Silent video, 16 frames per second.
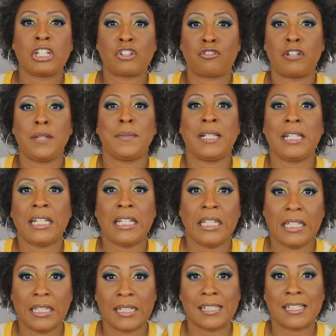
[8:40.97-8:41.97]

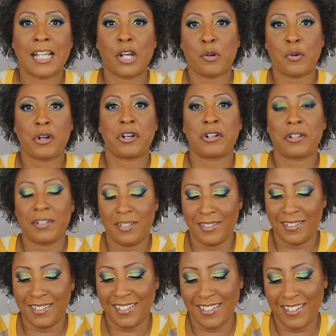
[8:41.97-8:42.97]
Creamily? Is that a word?
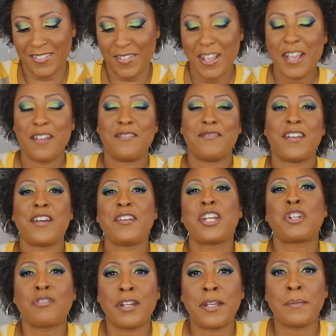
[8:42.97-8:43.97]

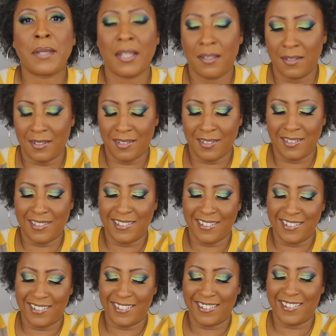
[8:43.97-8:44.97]
Very creamy.
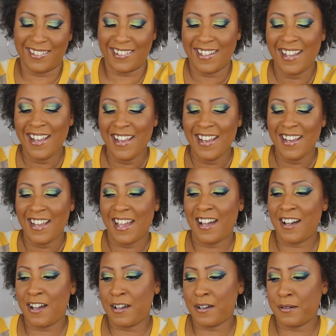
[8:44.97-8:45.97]

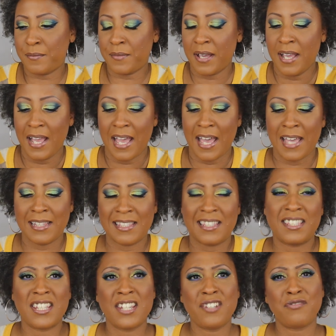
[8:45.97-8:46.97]
Um,
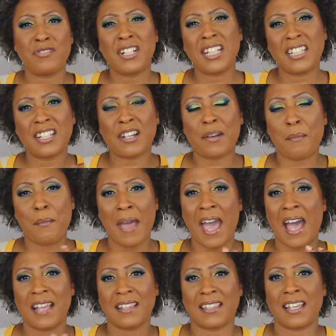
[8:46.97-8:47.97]
and didn't really look
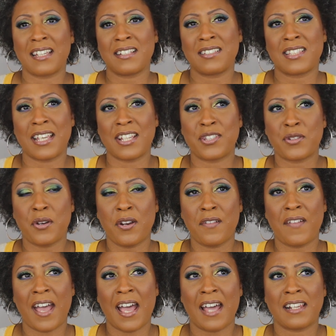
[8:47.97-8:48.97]
matte. They, they sort
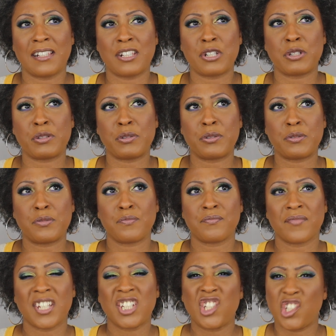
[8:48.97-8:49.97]
of had a
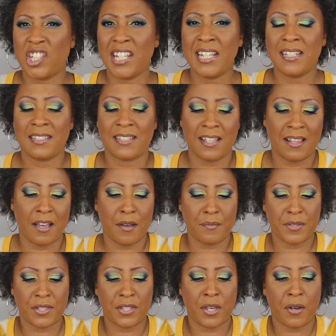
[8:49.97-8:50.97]
little sheen to
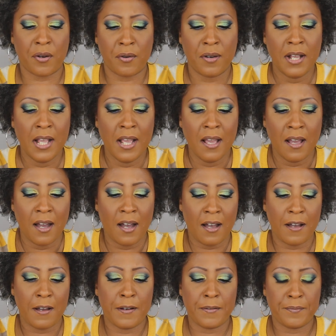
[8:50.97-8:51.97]
them. So
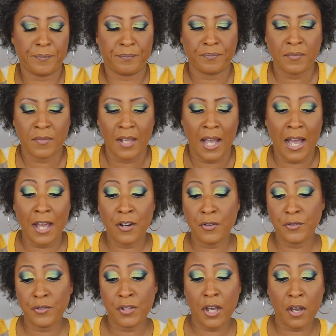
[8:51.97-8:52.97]
um, I
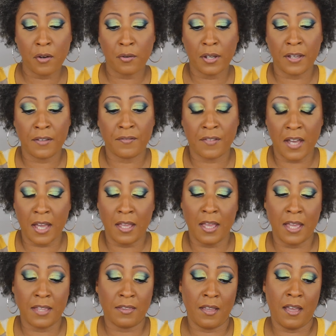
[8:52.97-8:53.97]
don't know if,
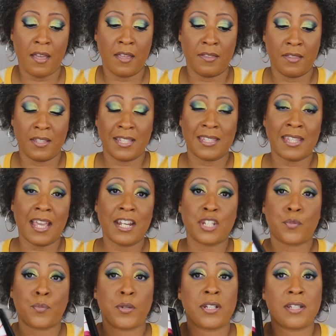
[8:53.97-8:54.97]
and, and the set
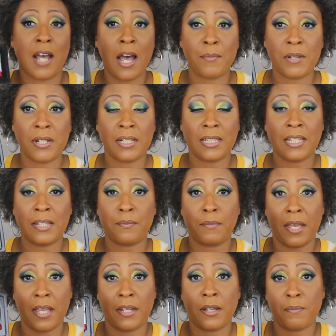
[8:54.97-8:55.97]
is predominantly
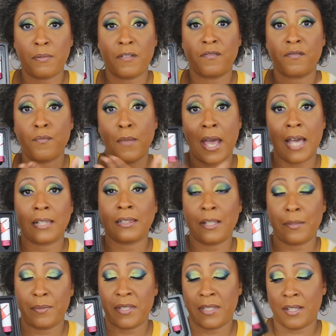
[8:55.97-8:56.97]
made up of matte
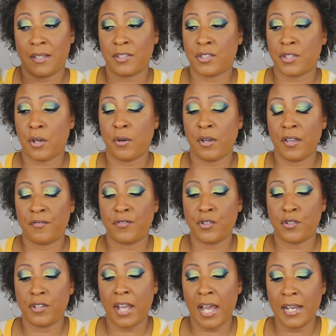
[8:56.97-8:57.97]
lipsticks. So if
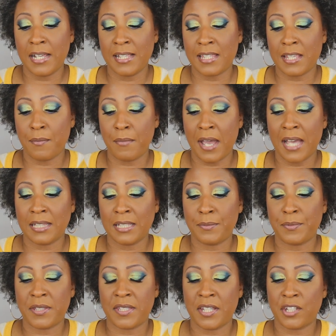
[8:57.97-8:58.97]
you're not into matte
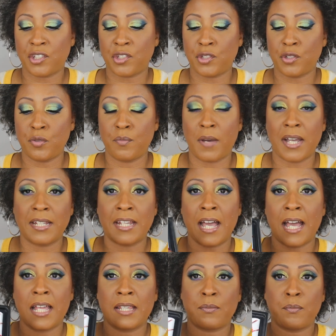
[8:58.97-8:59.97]
lipsticks, you might
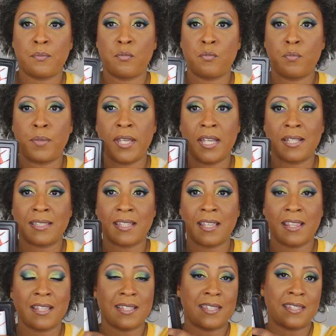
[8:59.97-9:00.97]
not be
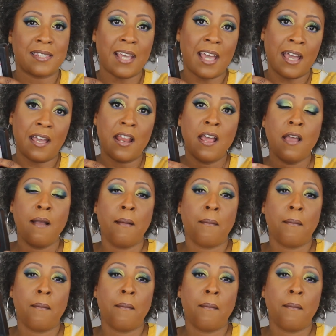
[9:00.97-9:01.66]
into this set.